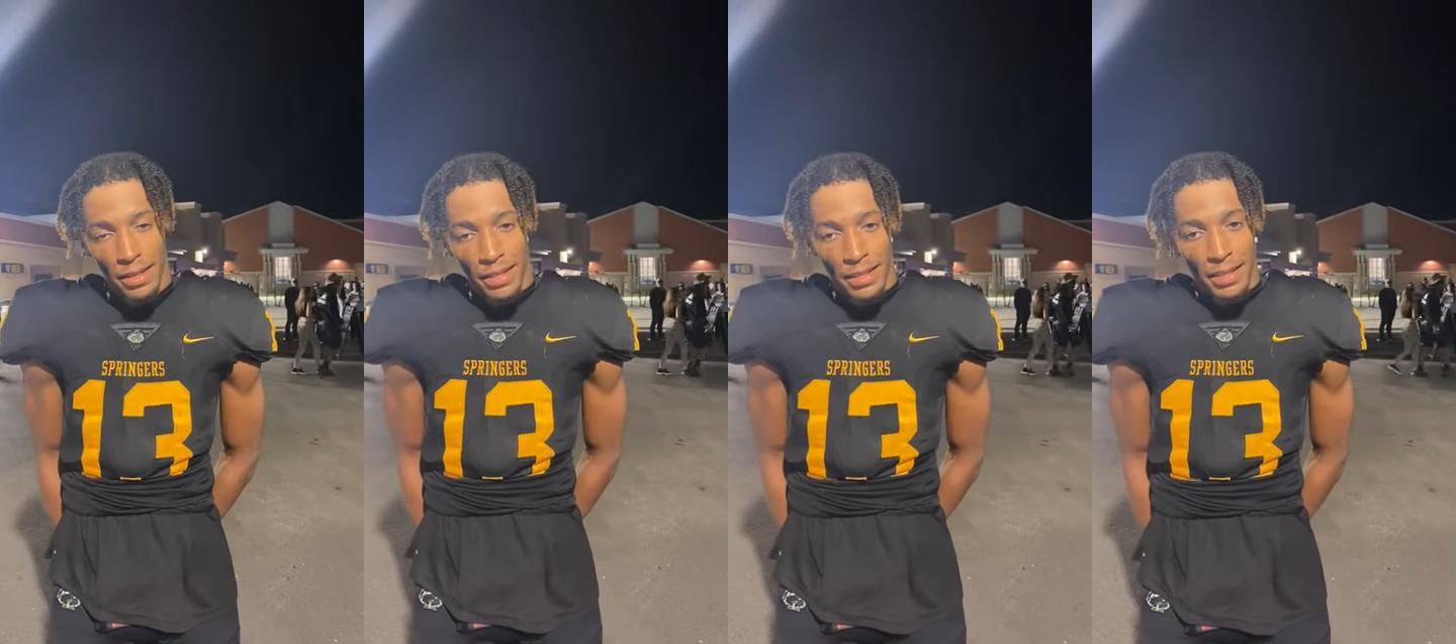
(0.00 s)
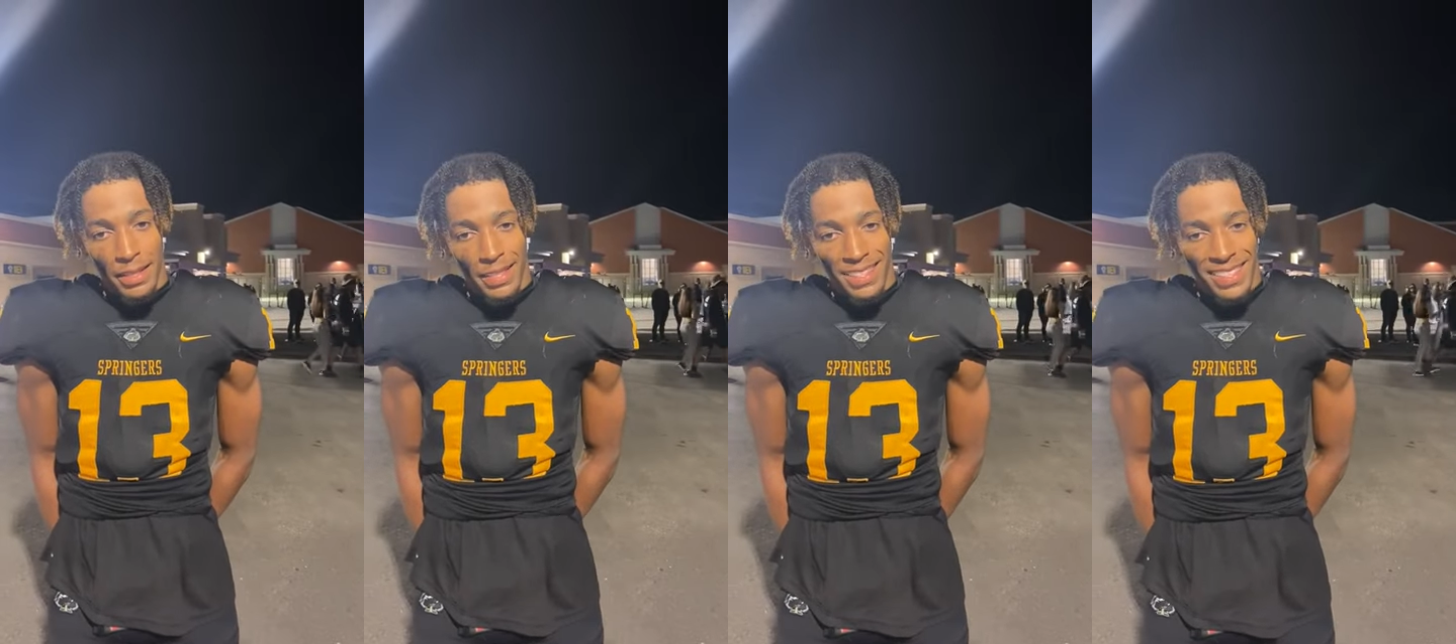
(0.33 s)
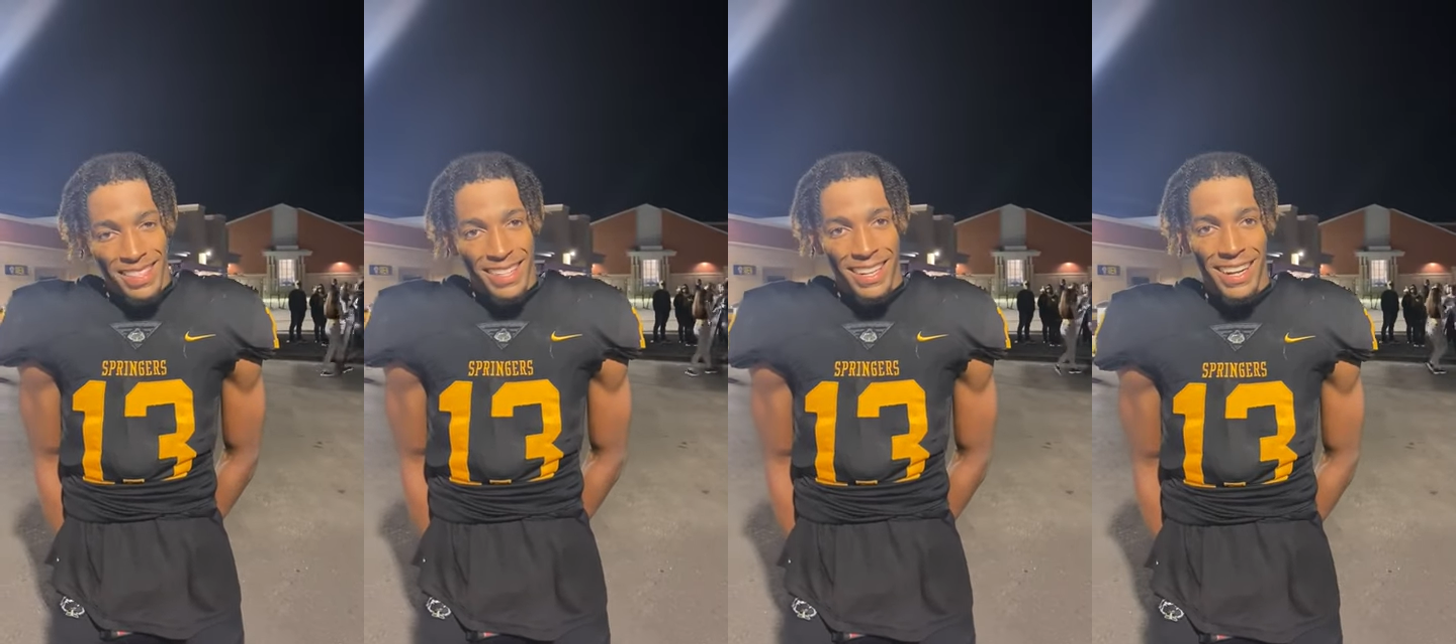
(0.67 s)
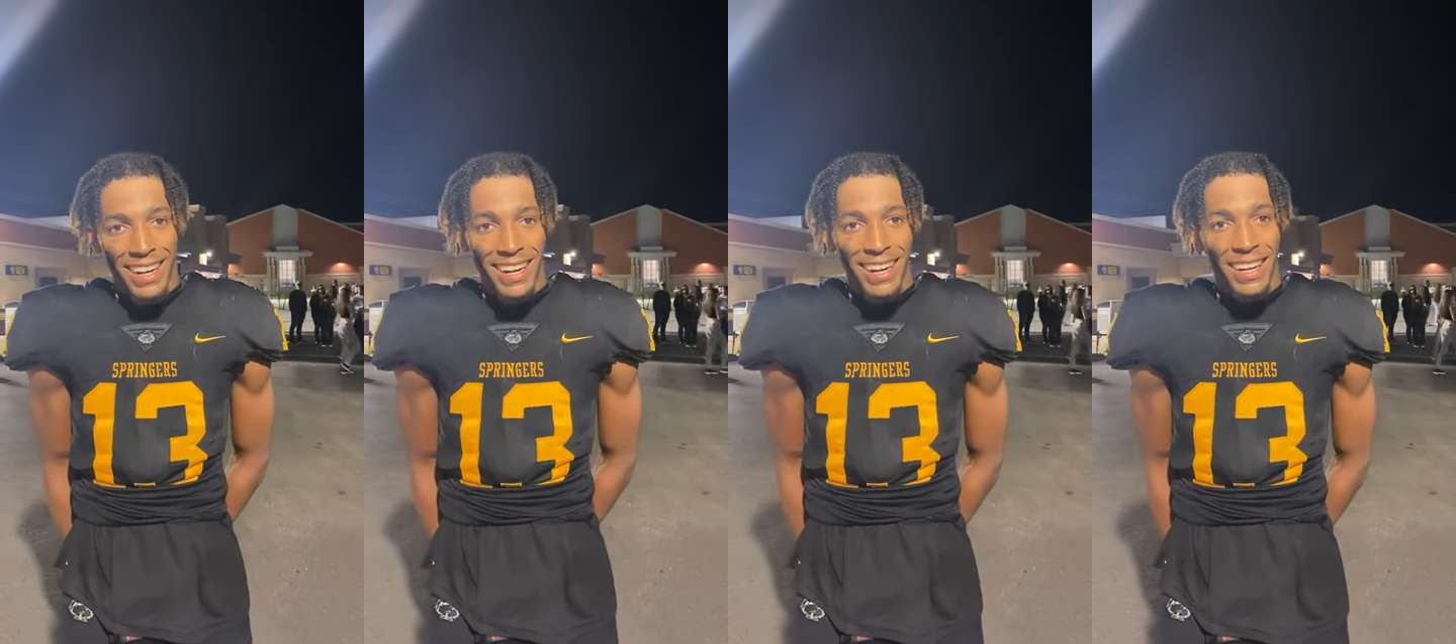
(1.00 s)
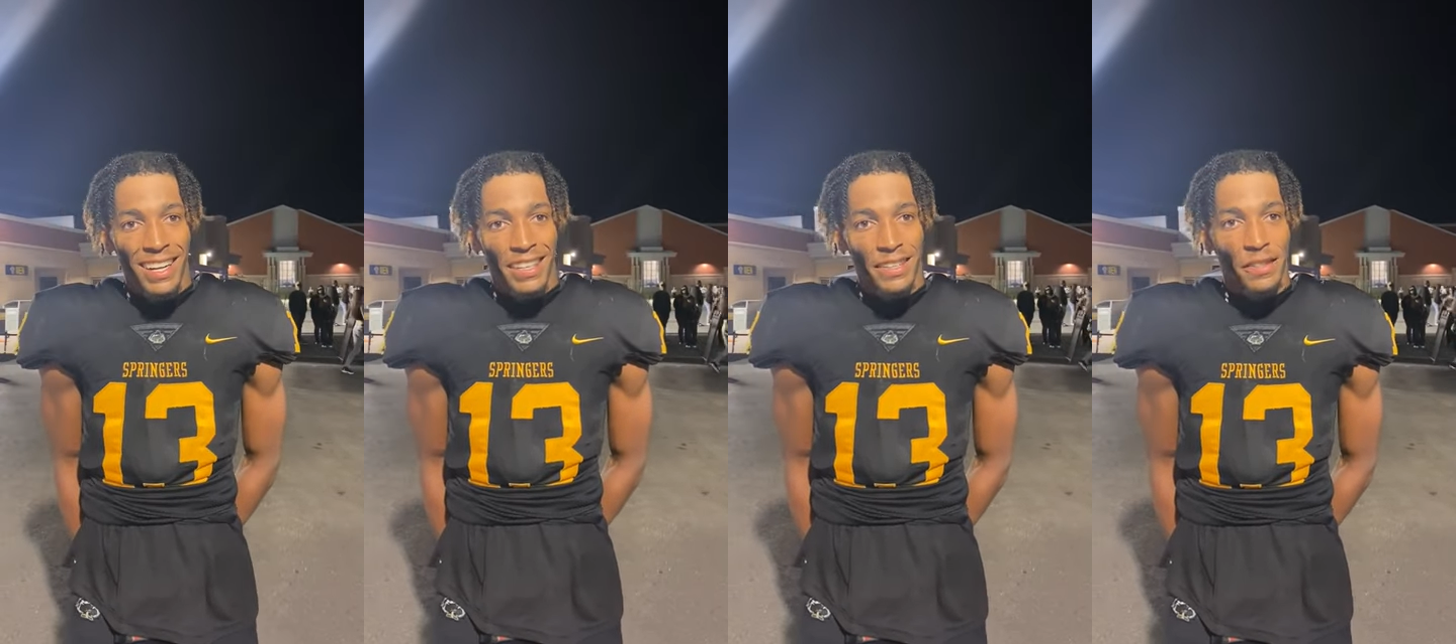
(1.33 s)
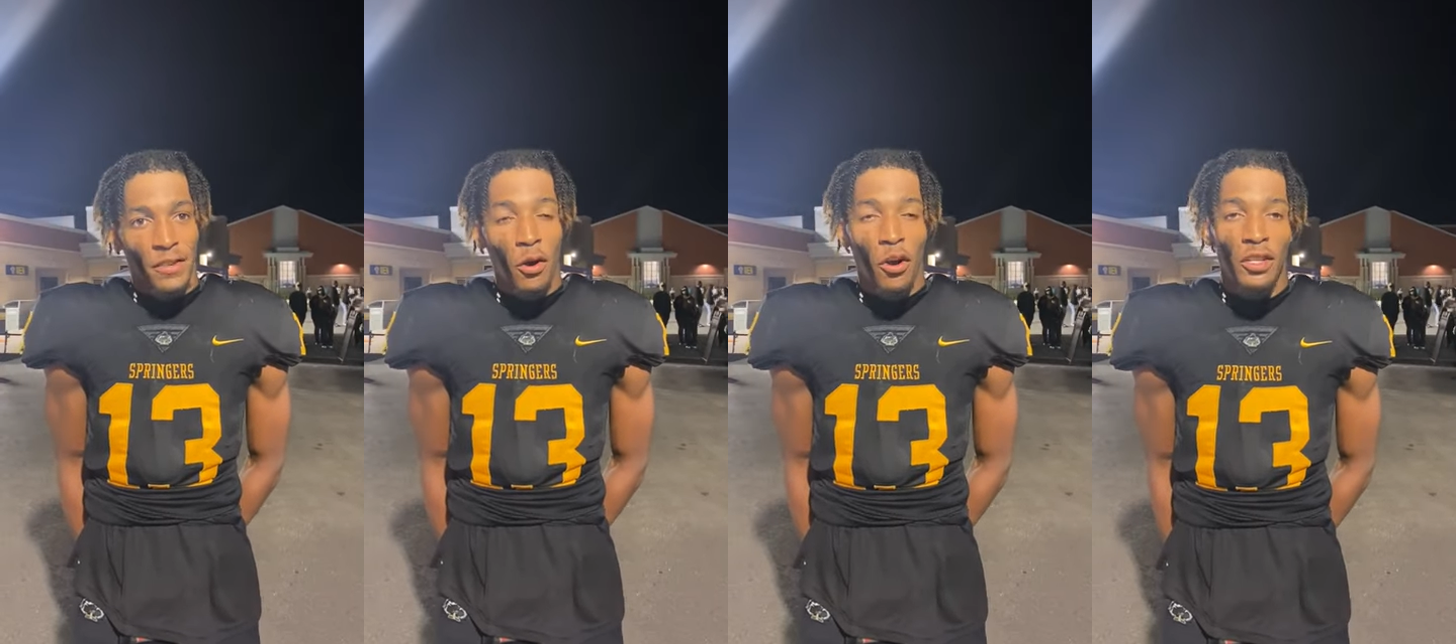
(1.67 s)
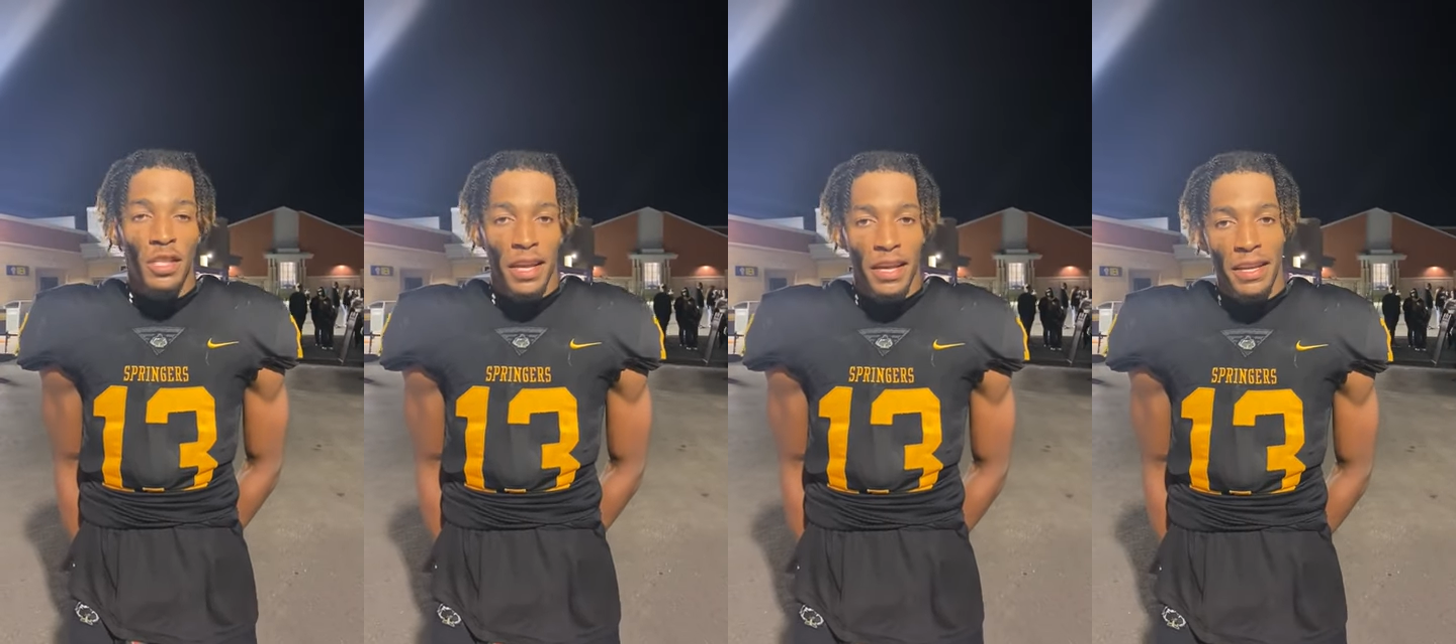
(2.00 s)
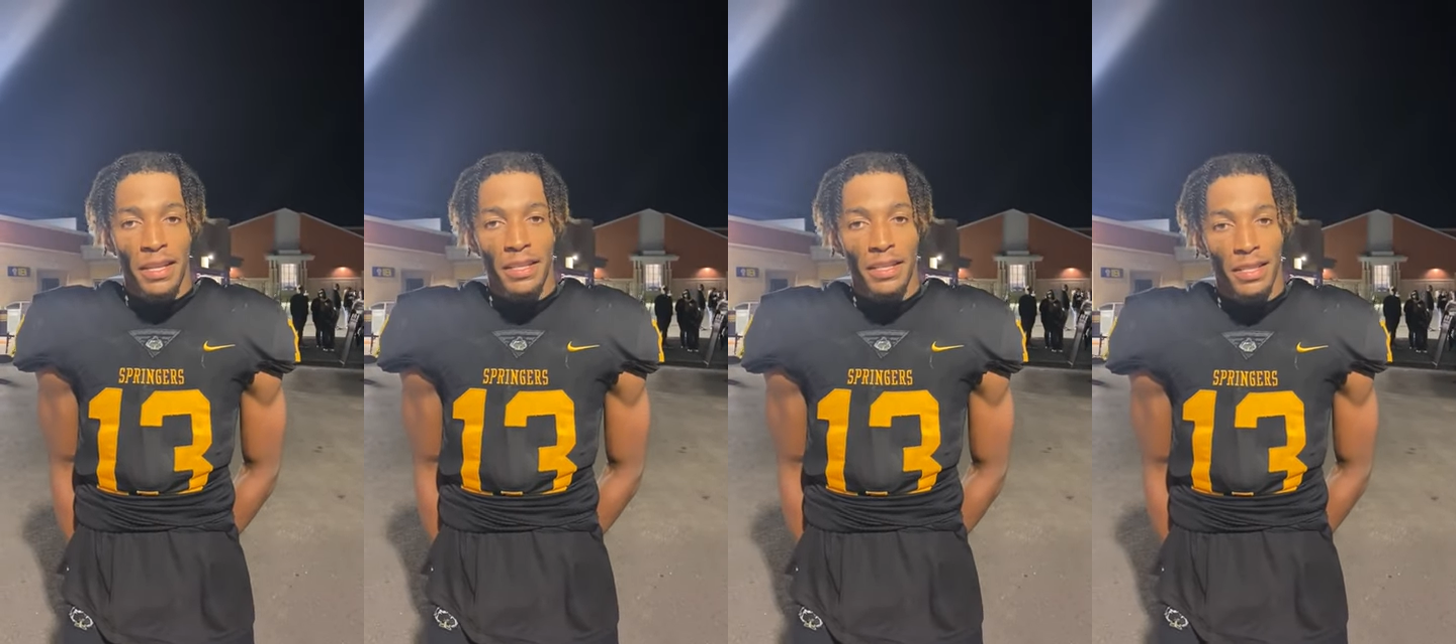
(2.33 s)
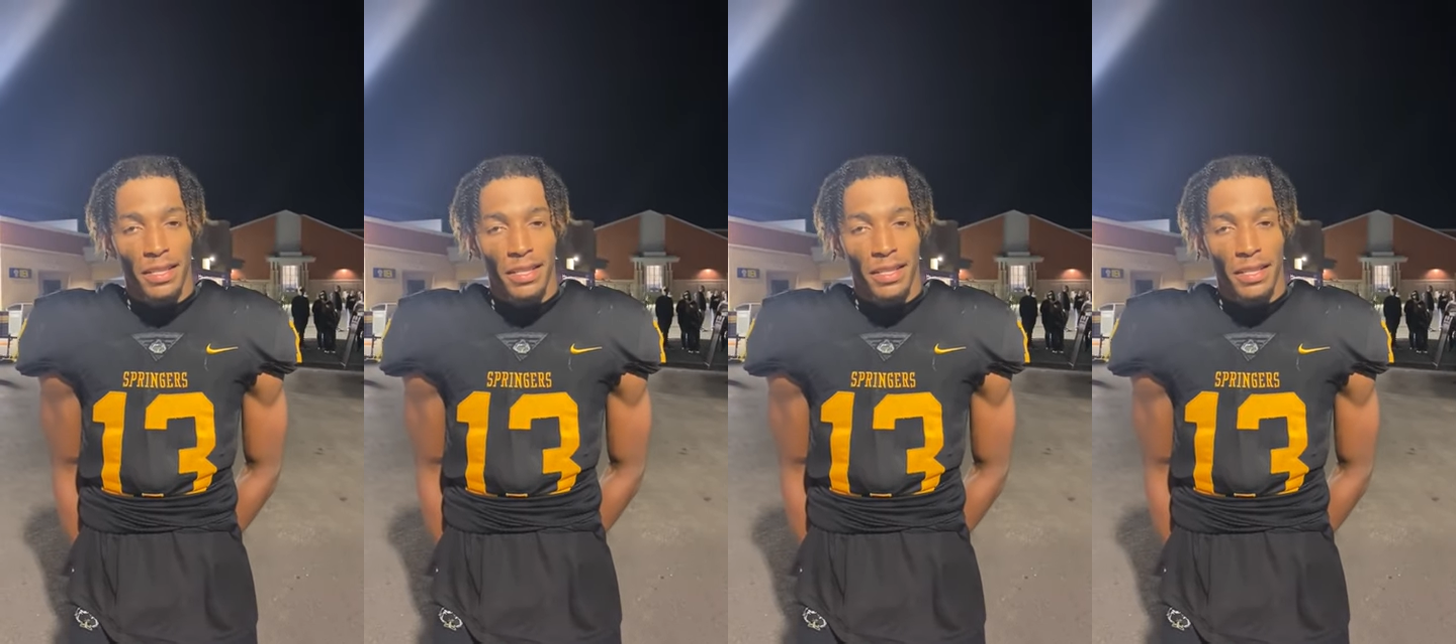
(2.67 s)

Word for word: uh, Noah Jenkins.